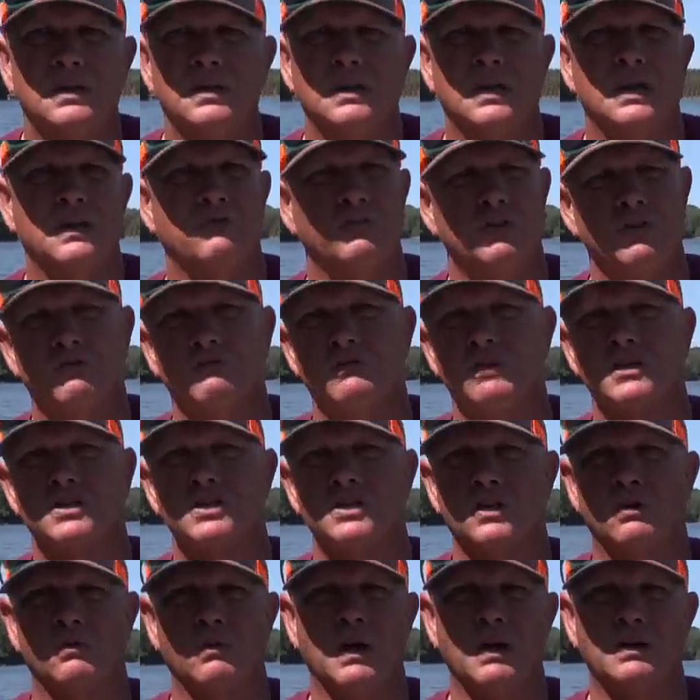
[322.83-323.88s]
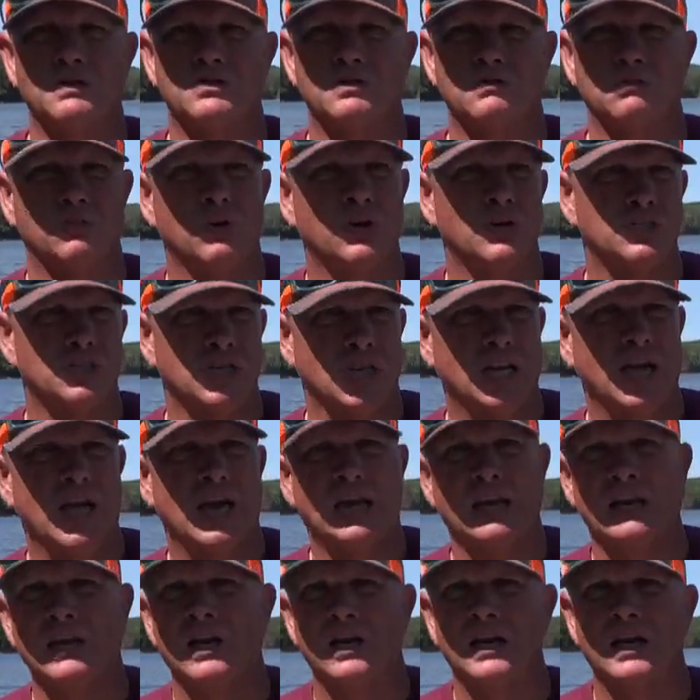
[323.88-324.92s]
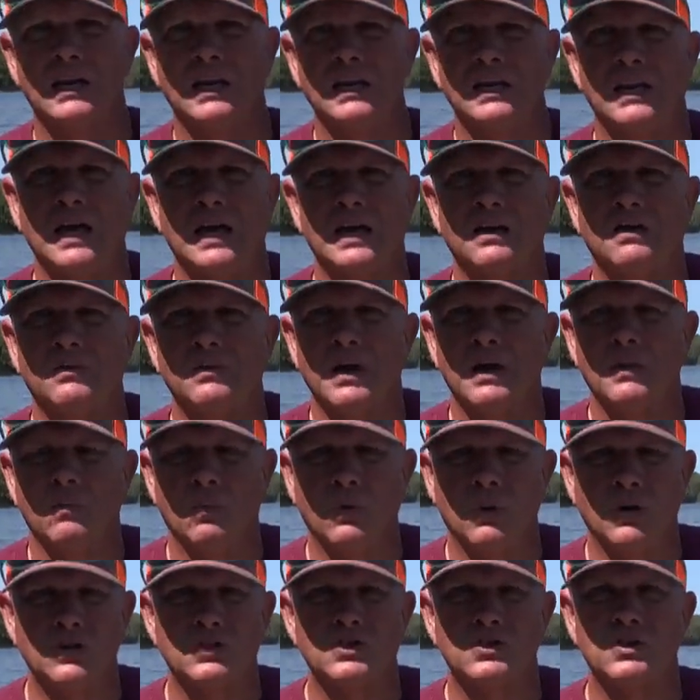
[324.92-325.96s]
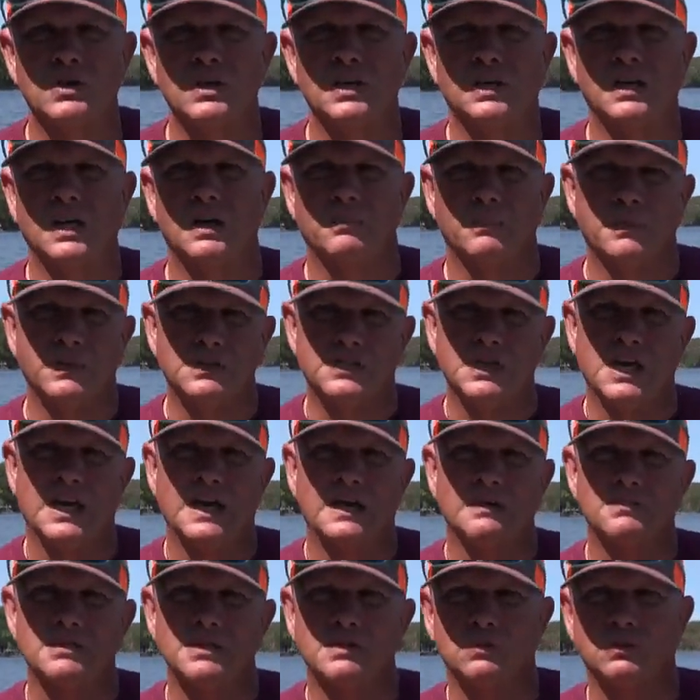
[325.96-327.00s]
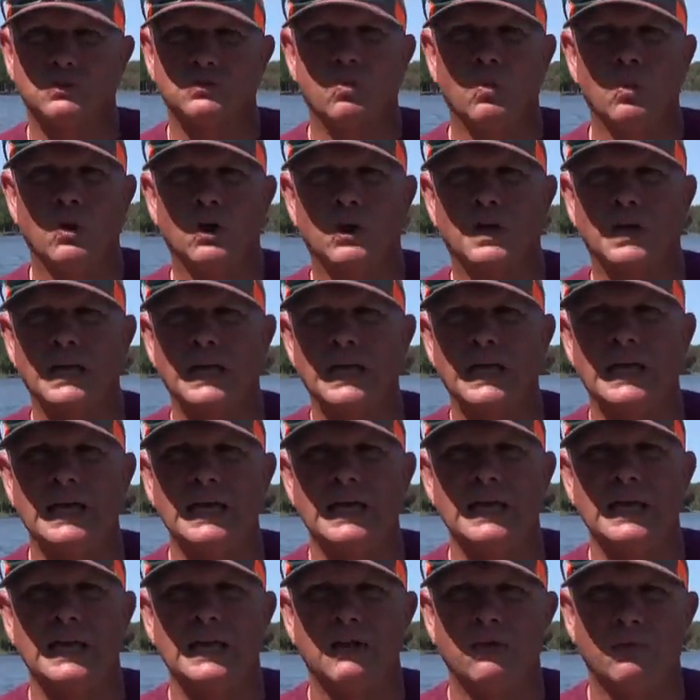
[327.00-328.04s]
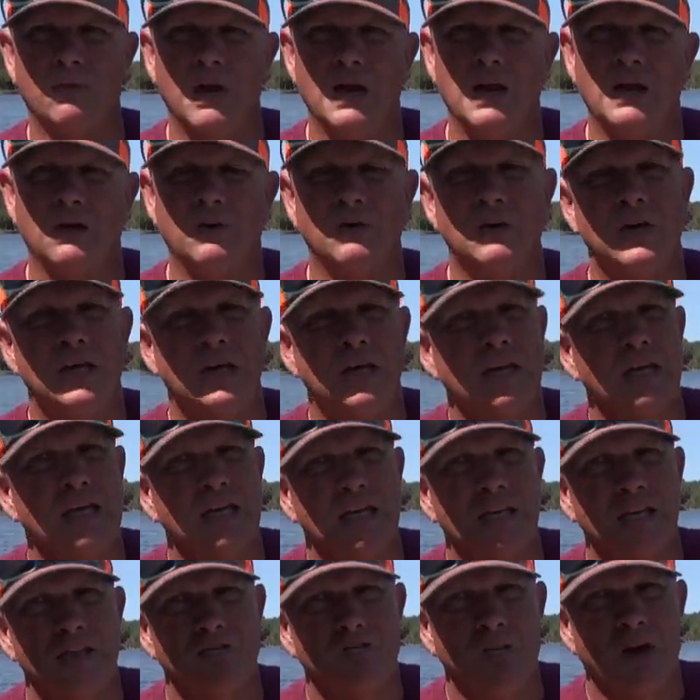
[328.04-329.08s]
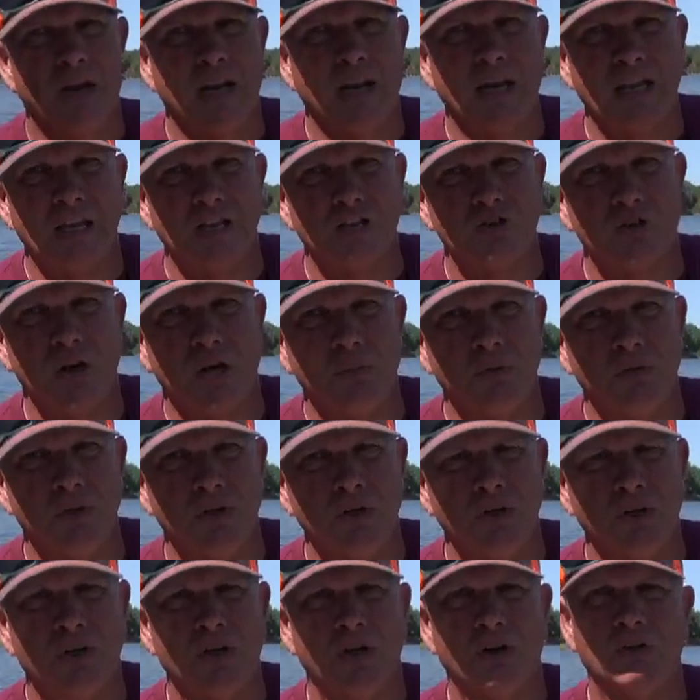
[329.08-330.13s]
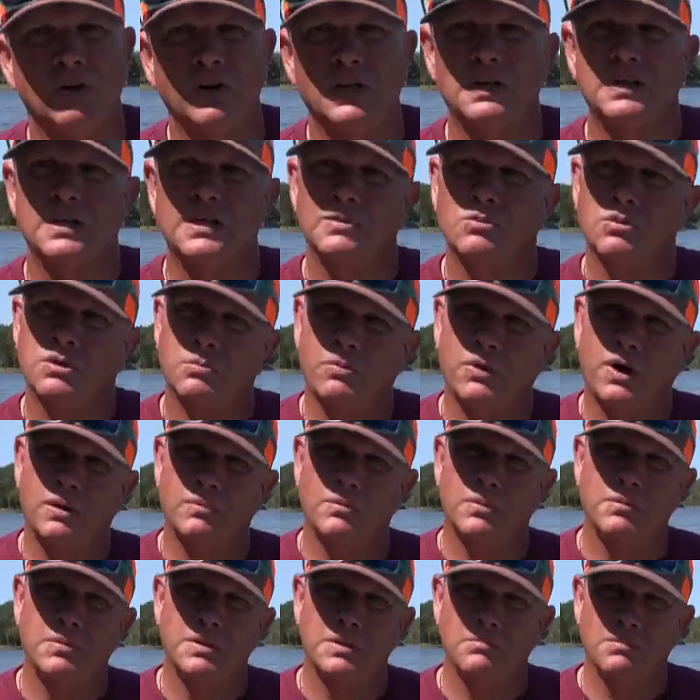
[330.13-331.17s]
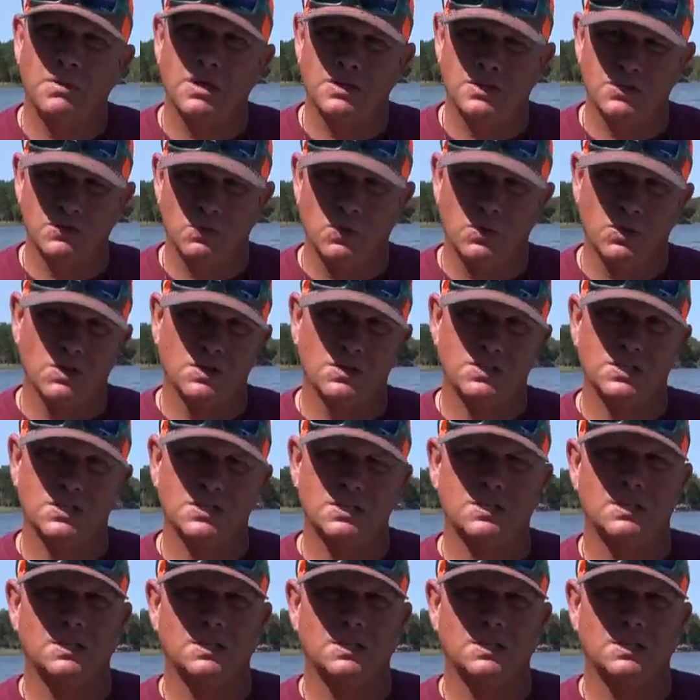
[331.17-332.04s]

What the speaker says: if you fish it around some brush. I got lucky today on that one tree a couple of times. It was working in and around. And if I'd have had a treble hook on it, it would have probably been much worse.